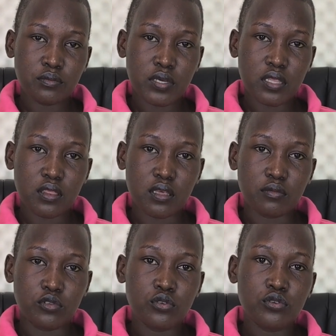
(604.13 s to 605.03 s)
bathe them.
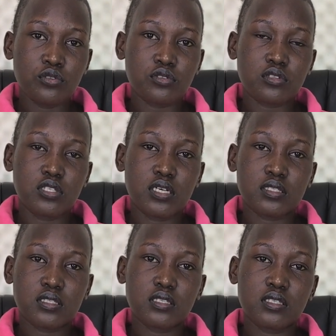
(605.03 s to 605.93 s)
You use
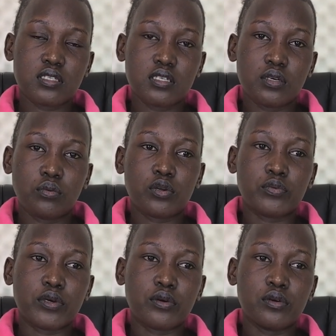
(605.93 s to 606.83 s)
just what
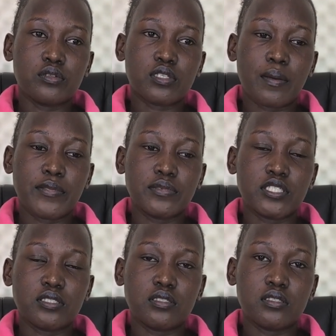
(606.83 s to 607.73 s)
we call
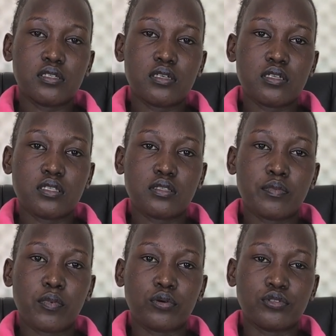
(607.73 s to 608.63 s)
tapid
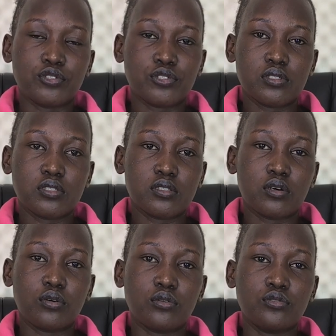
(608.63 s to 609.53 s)
sponge,
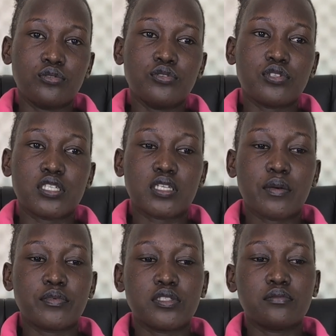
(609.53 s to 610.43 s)
or you use a
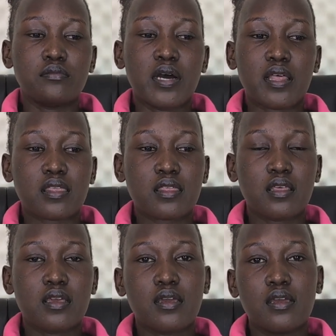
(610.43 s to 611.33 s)
tapid bath.
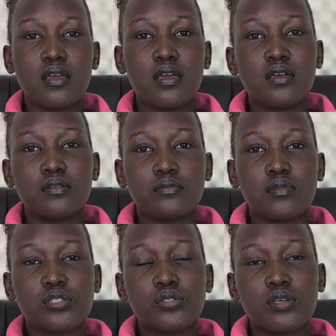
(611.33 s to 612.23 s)

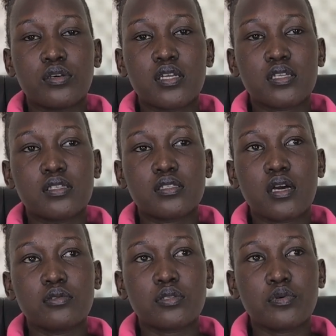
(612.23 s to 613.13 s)
Make sure you get
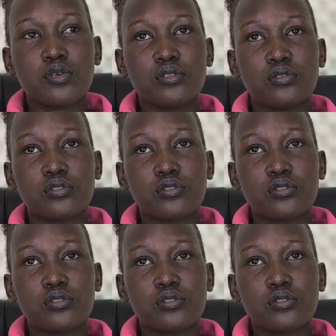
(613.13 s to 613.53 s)
some sponge,